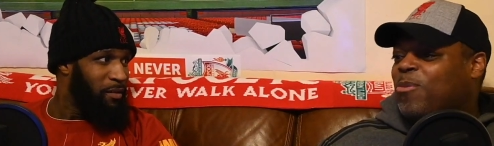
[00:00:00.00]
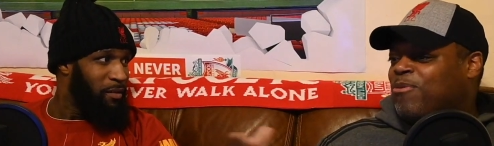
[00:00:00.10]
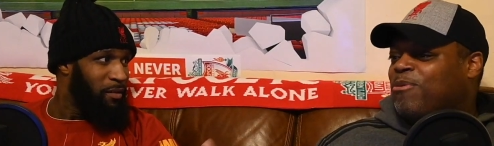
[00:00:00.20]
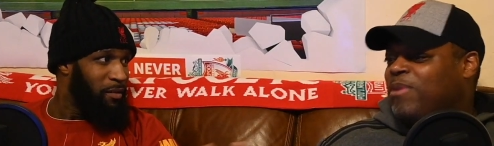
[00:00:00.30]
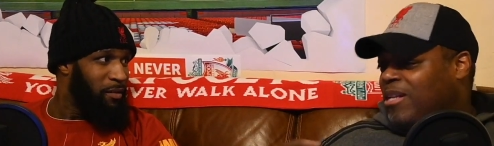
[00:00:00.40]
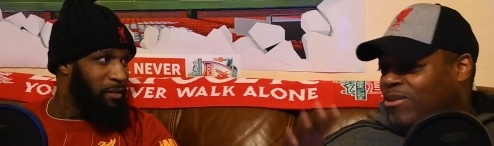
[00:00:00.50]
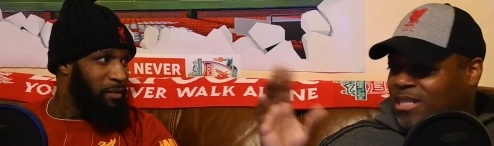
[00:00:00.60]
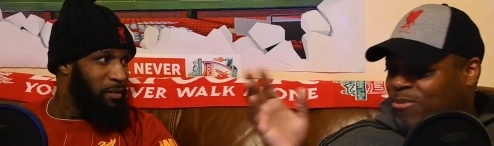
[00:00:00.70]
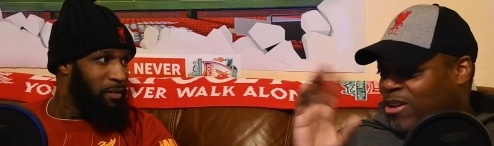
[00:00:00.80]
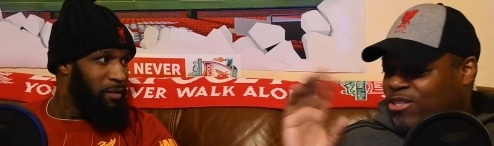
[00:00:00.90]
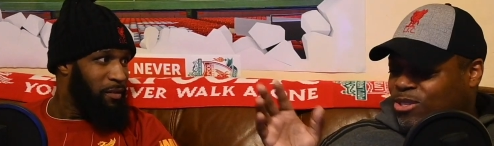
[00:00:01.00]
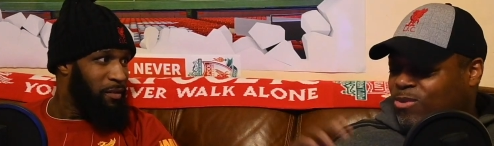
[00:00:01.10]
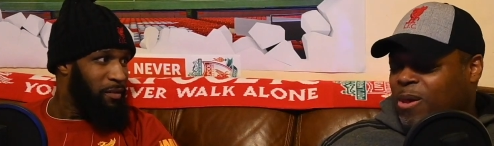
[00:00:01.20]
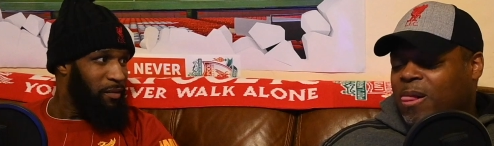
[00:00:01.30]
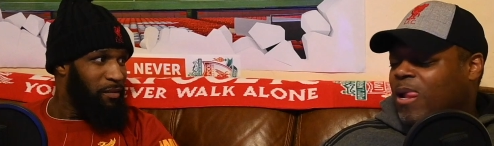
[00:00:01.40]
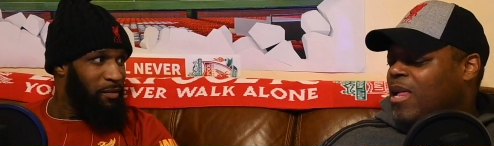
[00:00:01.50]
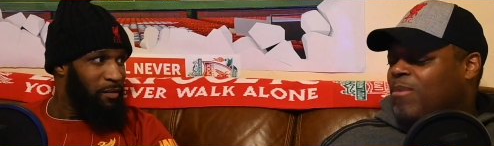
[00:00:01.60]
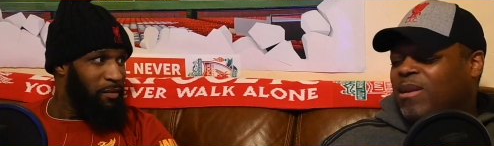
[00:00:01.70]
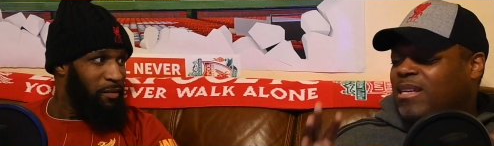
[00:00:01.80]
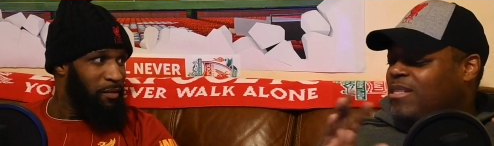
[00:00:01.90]
Speaker 1: Firmino celebrations as well.
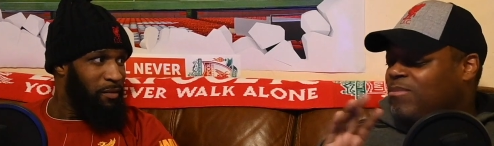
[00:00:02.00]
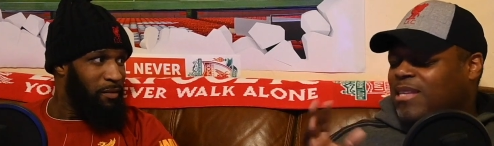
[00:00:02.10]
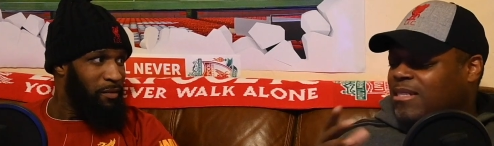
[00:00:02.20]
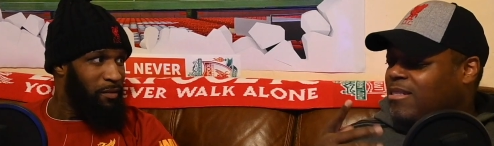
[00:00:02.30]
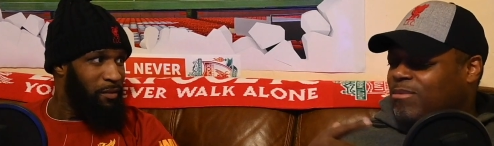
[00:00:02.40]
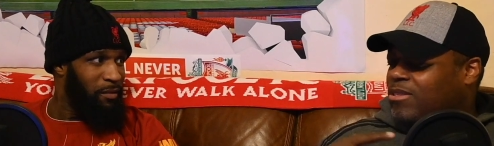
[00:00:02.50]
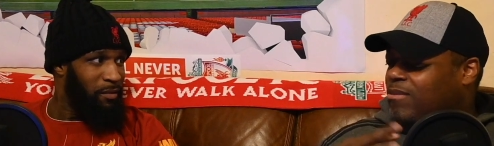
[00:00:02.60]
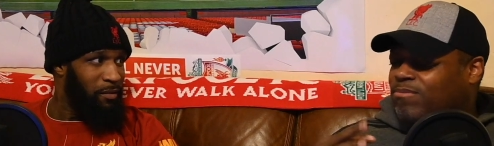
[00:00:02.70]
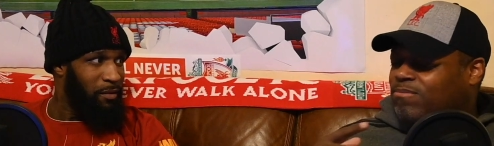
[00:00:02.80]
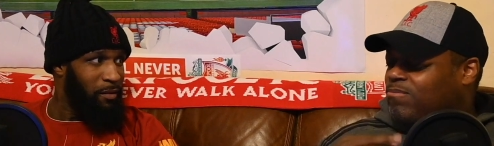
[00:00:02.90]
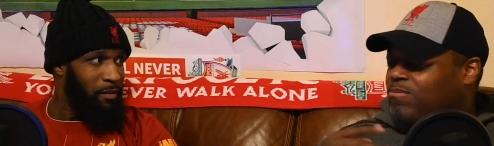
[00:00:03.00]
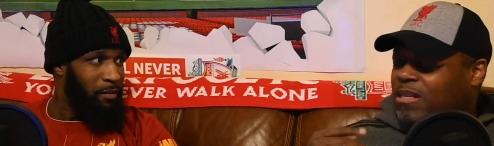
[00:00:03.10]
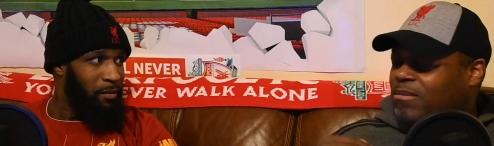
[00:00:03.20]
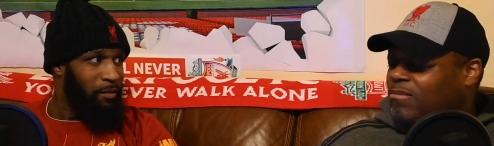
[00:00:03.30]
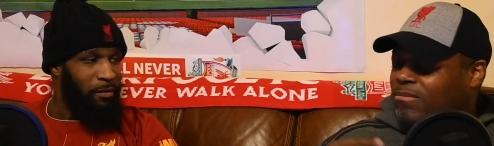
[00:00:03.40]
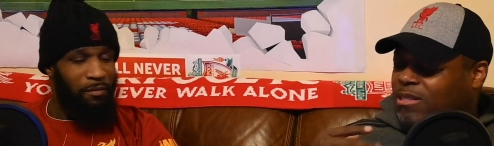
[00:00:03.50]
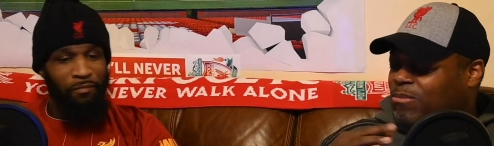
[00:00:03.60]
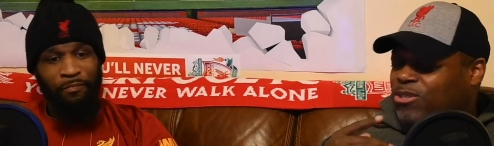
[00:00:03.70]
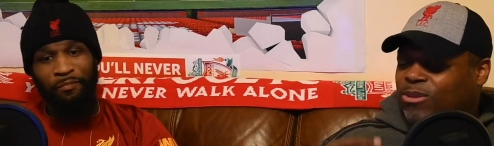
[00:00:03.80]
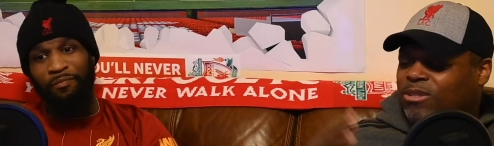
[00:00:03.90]
But he seemed that seems to have been
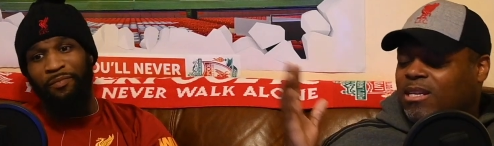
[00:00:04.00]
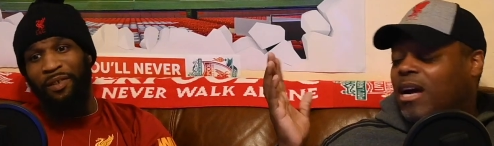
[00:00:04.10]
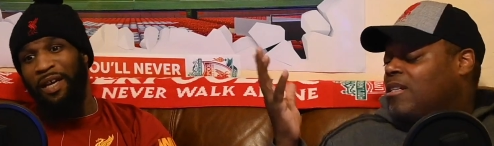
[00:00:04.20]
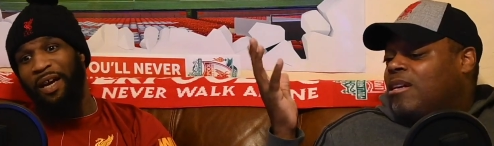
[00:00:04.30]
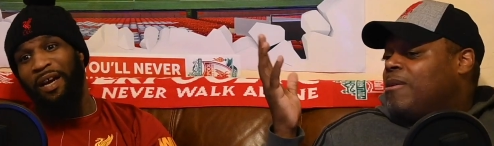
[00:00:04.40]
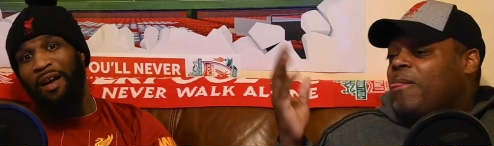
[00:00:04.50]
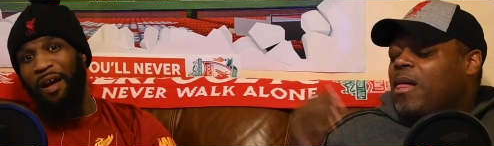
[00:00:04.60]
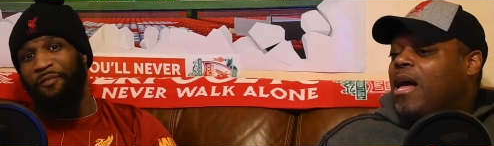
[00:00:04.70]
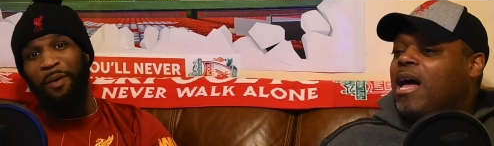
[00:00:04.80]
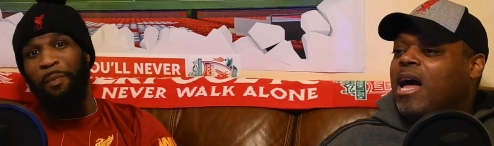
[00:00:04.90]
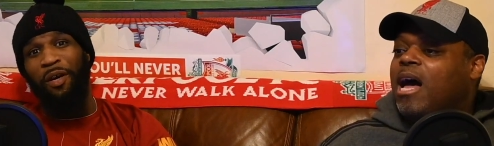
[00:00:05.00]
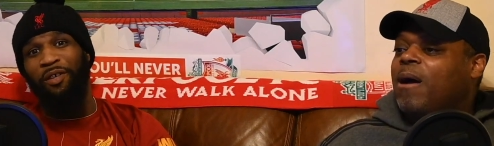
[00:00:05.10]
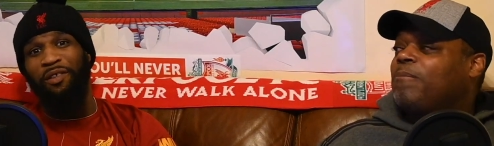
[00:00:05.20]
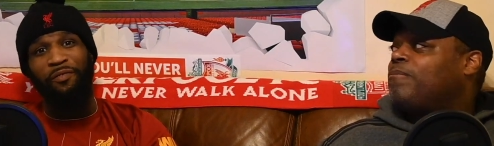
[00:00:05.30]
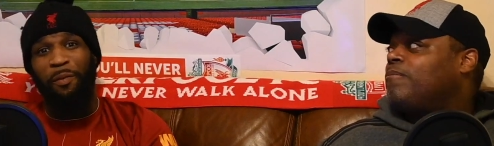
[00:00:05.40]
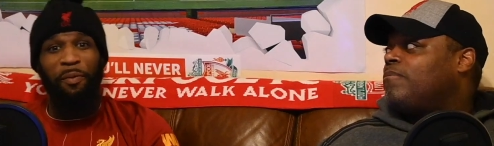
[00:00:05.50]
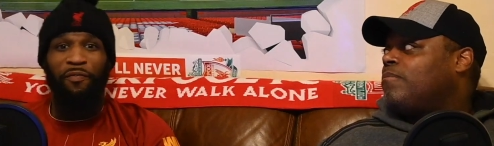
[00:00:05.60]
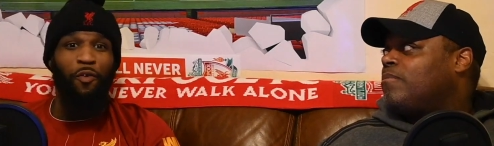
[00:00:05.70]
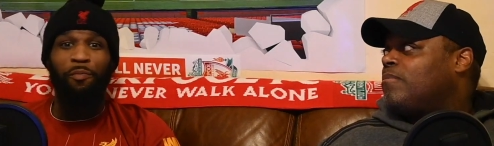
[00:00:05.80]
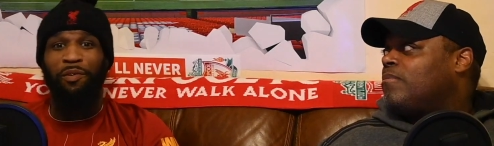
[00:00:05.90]
subdued. So I don't yeah, know. I think because of the
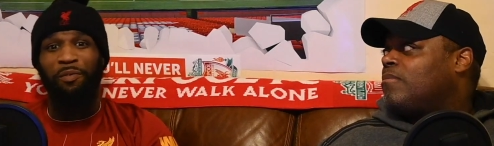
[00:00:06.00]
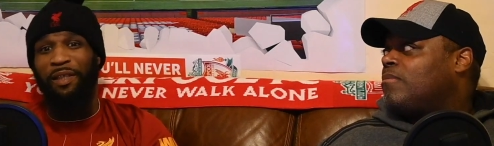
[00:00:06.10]
performance with the